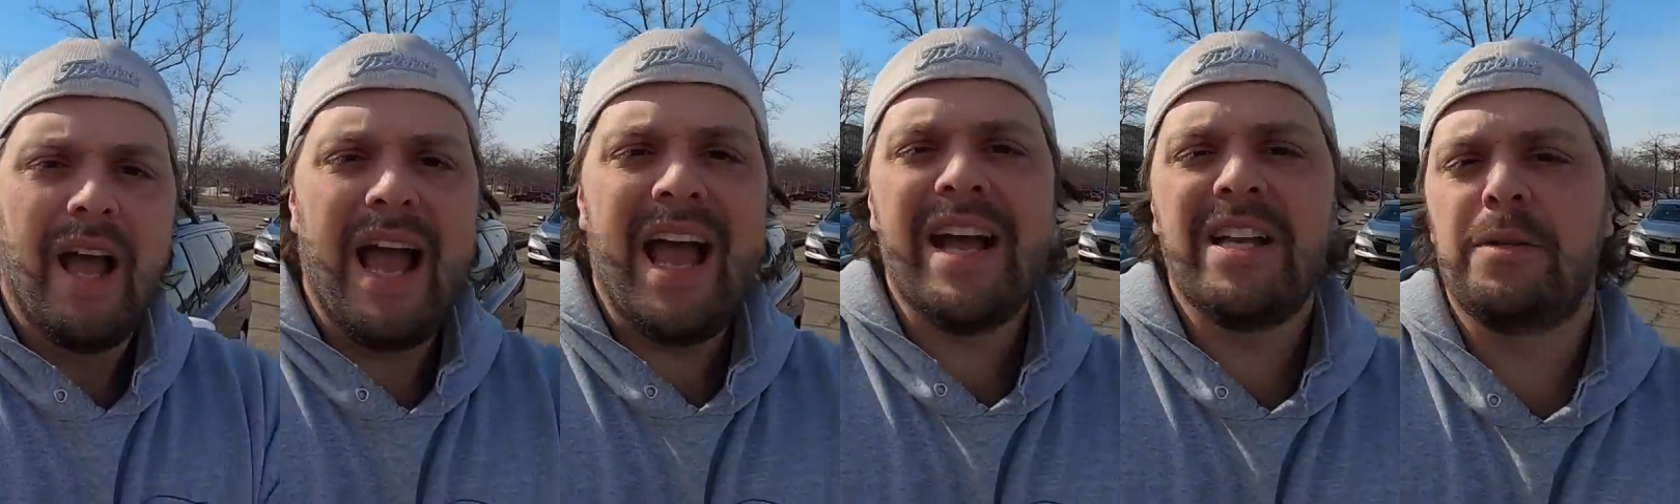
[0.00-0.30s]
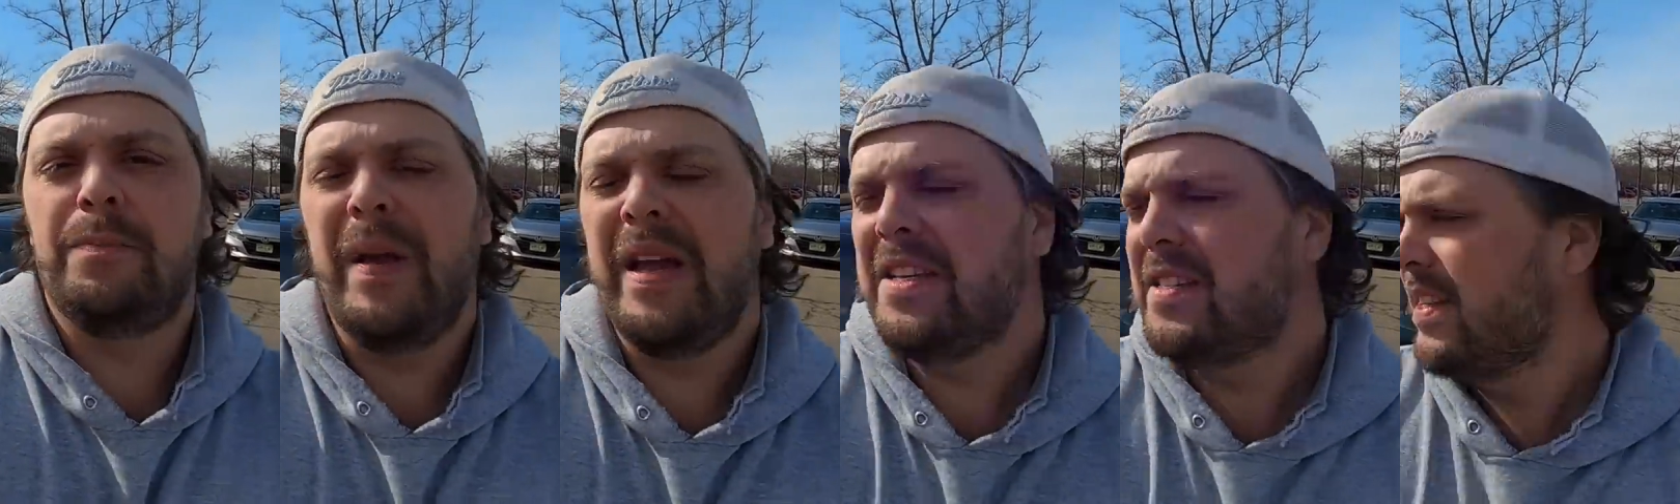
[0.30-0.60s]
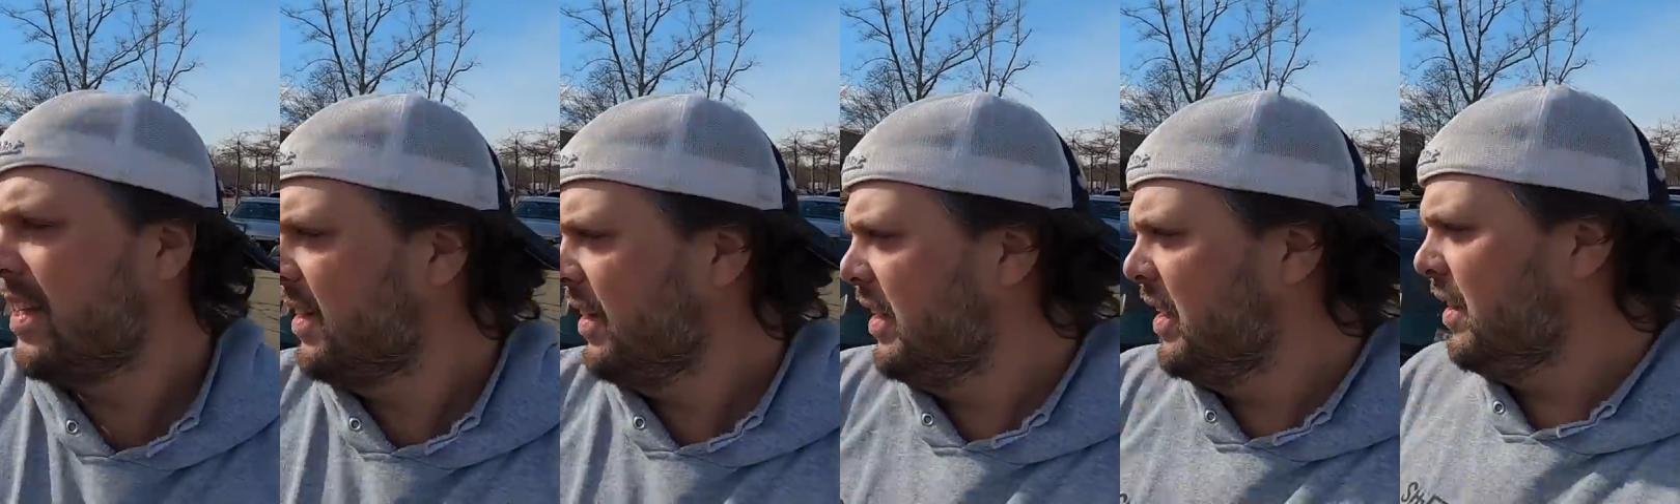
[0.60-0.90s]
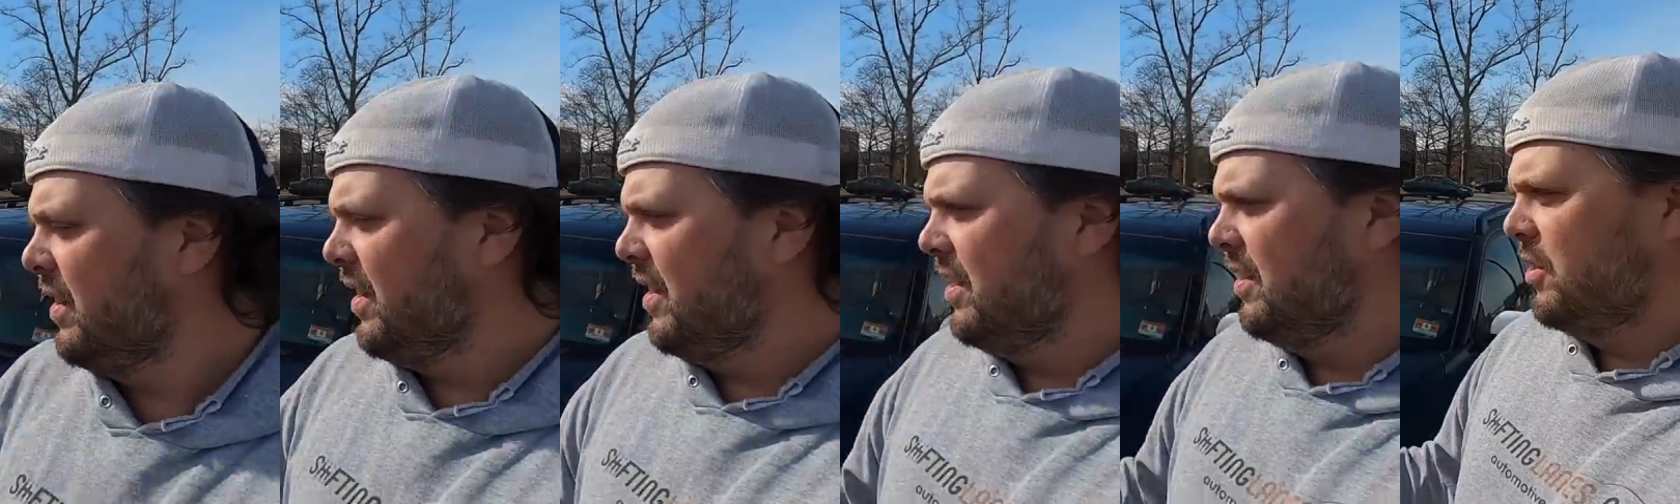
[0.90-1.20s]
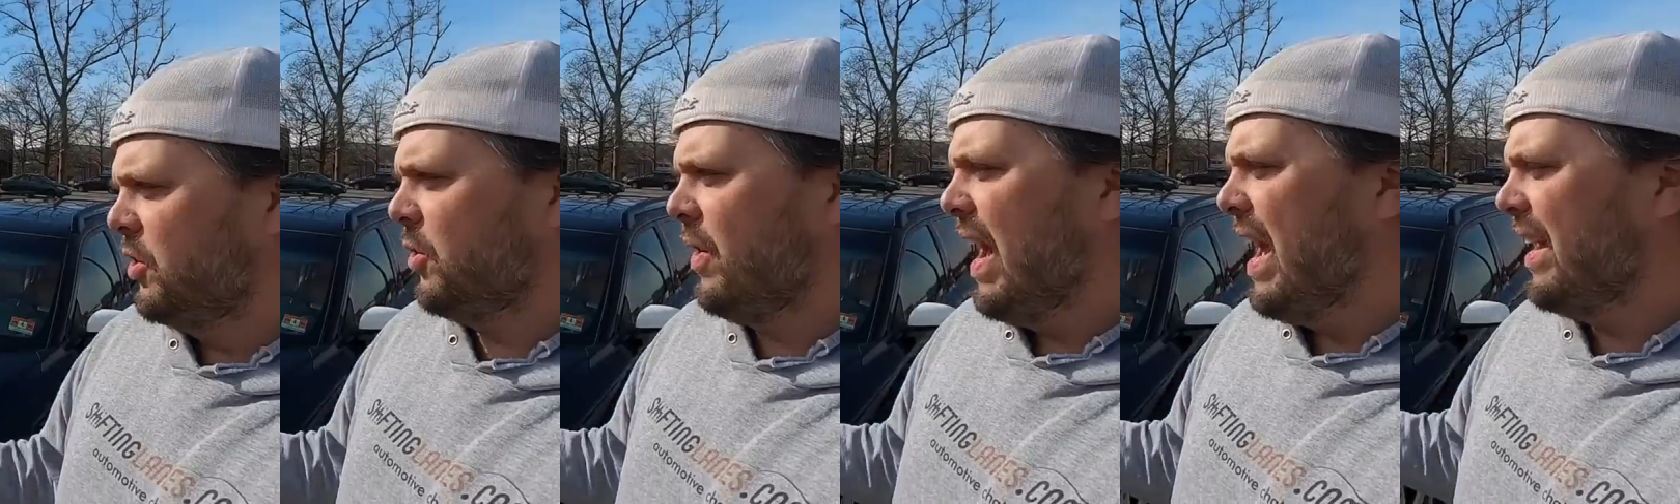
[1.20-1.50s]
as basically the
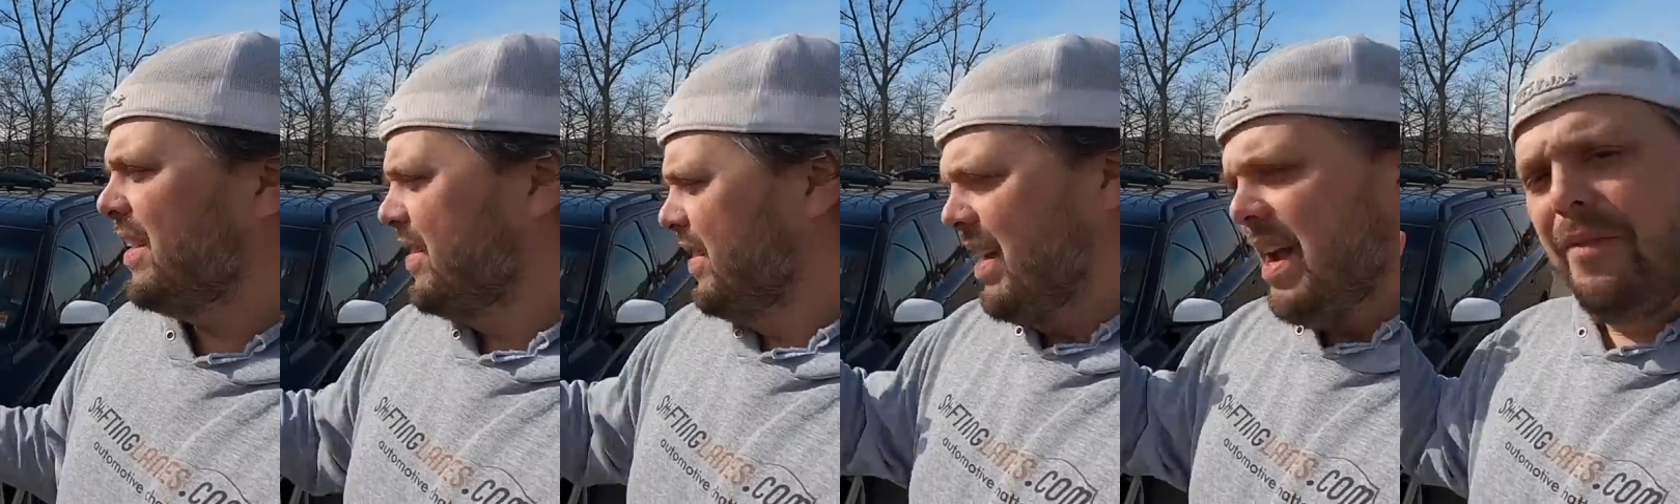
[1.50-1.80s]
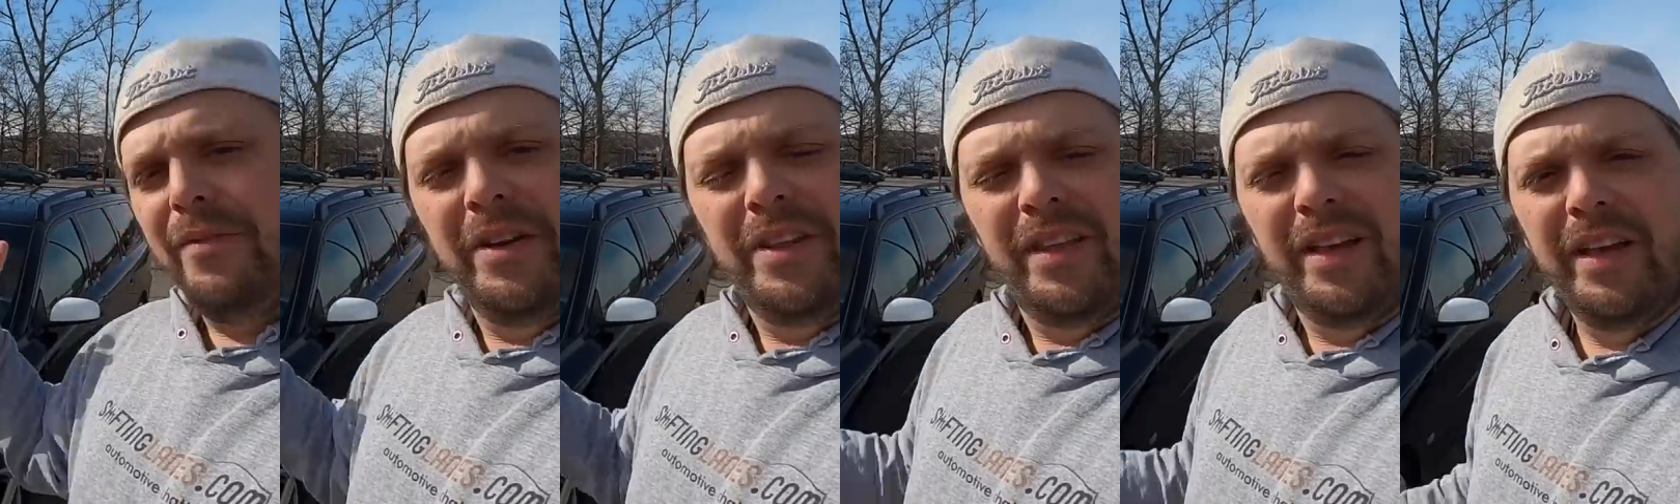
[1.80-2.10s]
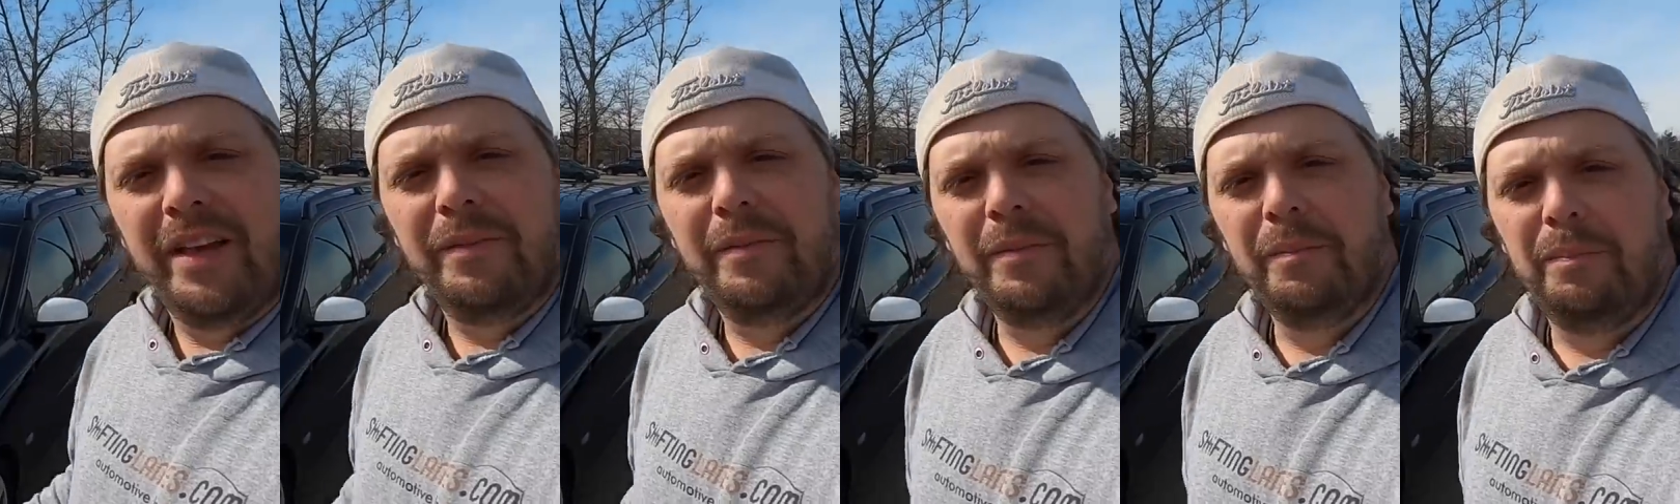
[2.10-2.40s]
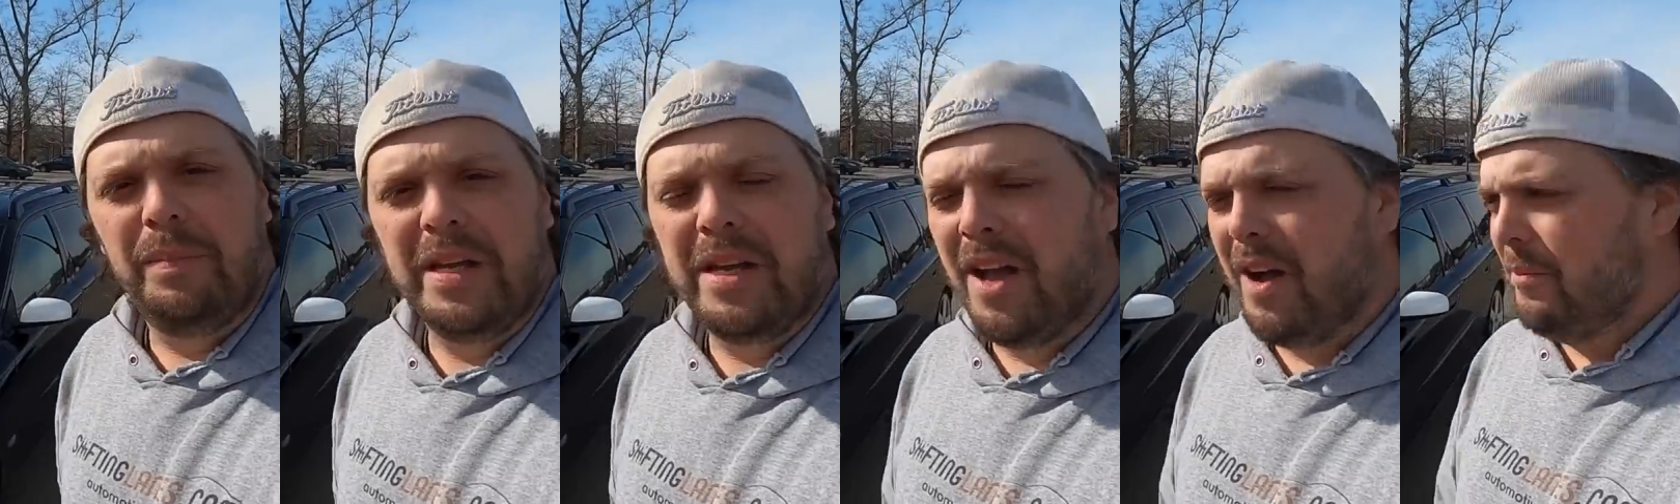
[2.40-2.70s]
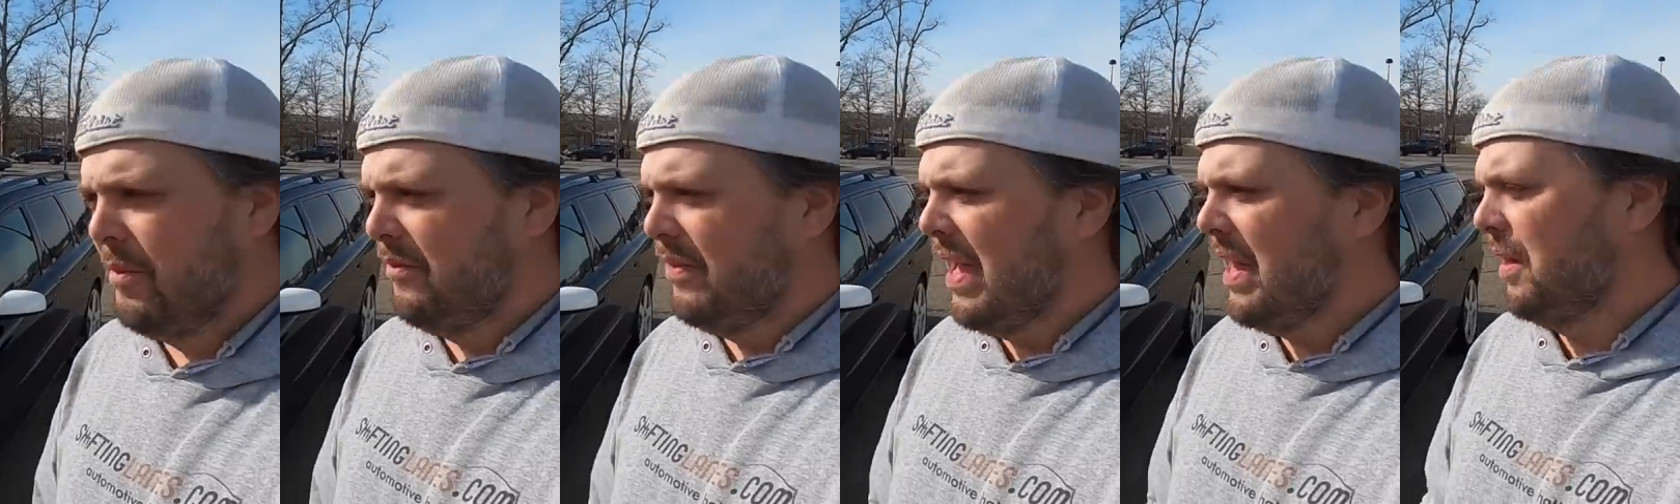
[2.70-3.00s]
tracks and everything
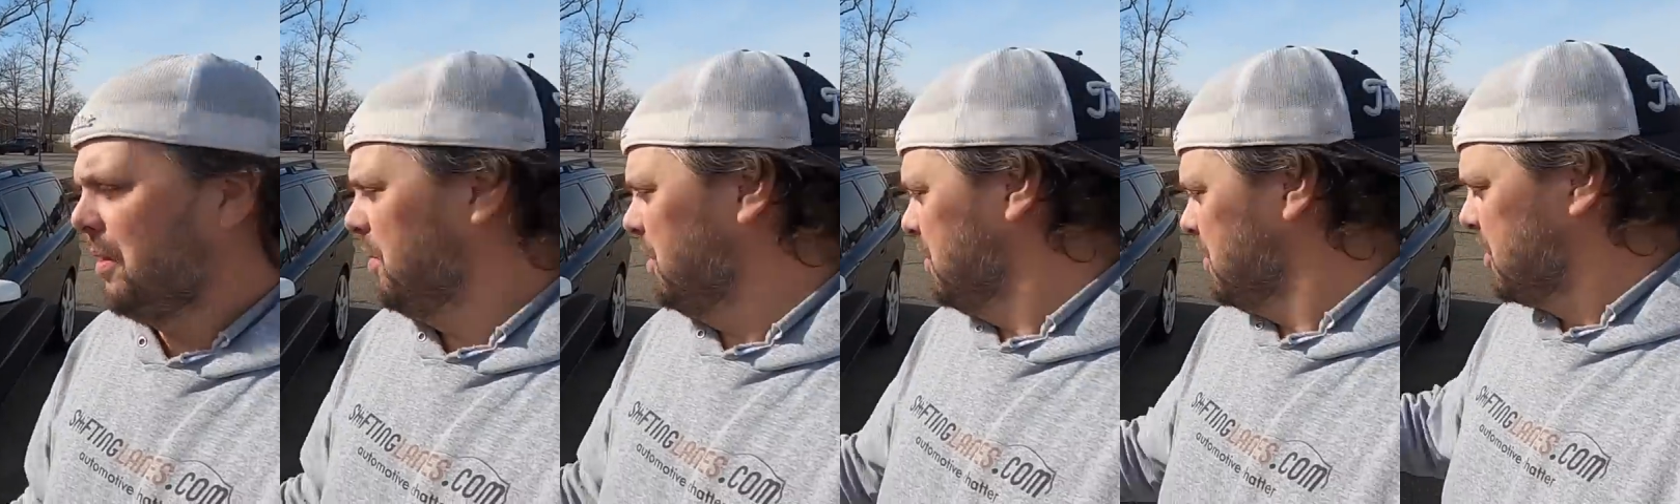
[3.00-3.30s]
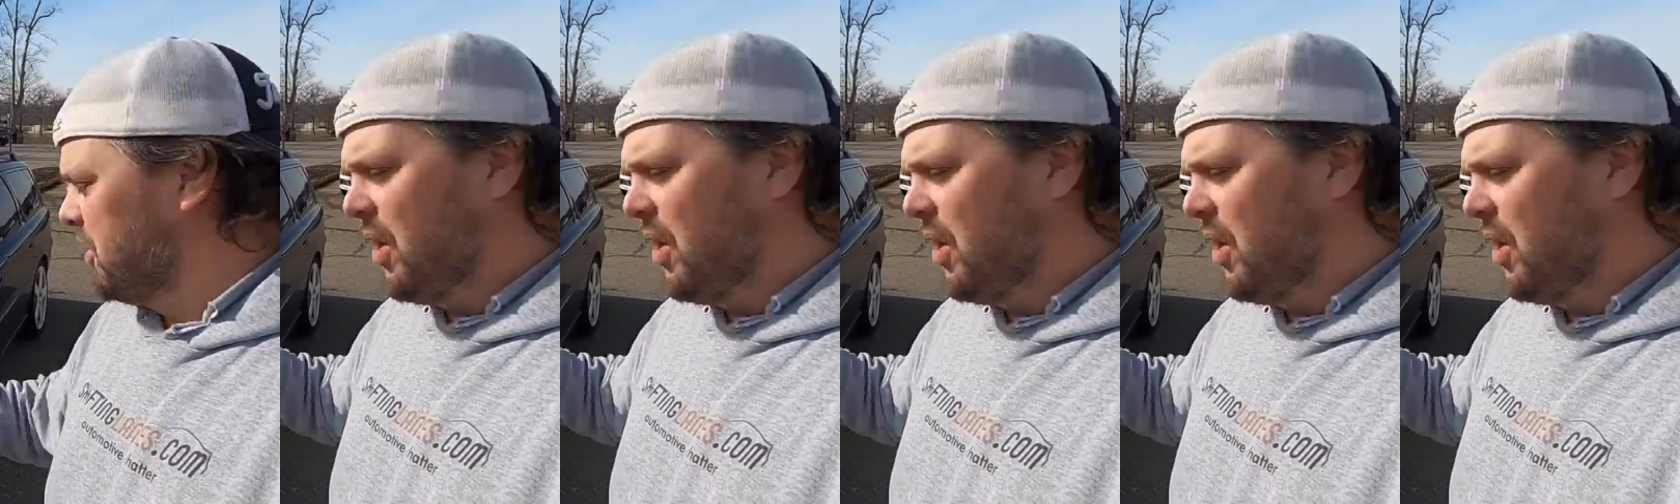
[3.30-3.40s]
become available.